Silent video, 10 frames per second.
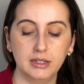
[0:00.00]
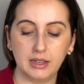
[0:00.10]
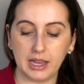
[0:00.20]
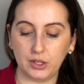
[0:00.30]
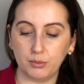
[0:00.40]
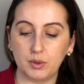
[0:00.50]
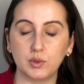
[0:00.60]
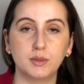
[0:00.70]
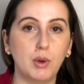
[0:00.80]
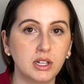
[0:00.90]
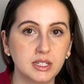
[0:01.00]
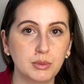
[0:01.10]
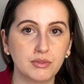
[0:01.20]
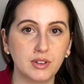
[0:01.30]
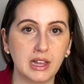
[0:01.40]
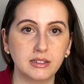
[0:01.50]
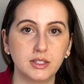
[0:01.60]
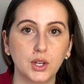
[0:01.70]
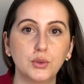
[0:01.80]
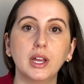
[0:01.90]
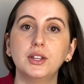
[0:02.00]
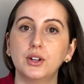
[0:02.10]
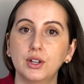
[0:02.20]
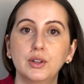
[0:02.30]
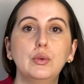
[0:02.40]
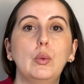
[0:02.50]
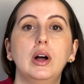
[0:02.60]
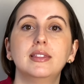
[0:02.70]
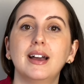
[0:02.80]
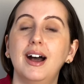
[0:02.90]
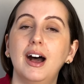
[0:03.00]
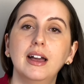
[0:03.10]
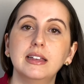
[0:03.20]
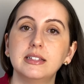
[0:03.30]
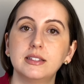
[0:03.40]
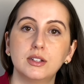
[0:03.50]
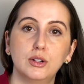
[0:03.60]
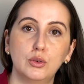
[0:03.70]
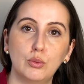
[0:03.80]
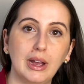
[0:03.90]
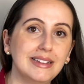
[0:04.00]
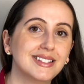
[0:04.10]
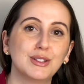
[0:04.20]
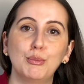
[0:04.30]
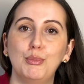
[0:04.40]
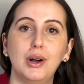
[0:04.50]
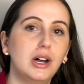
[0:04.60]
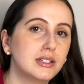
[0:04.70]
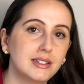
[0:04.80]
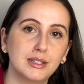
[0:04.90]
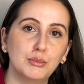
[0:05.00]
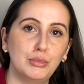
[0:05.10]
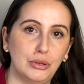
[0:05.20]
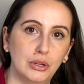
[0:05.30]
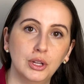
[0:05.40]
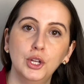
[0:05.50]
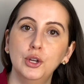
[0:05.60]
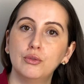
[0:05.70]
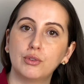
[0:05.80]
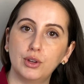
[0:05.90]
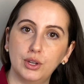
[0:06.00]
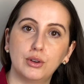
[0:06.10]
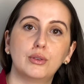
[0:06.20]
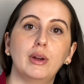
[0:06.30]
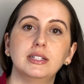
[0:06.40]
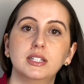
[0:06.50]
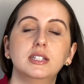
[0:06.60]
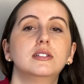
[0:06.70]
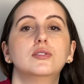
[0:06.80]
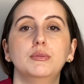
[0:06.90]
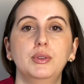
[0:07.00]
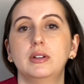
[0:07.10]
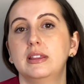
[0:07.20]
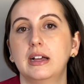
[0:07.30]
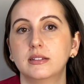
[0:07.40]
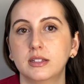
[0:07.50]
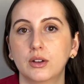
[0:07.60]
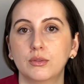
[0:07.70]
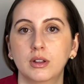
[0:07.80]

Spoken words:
And you'll be responsible for that zone, and you're gonna want the highest rights possible for your rights to distribute in that zone.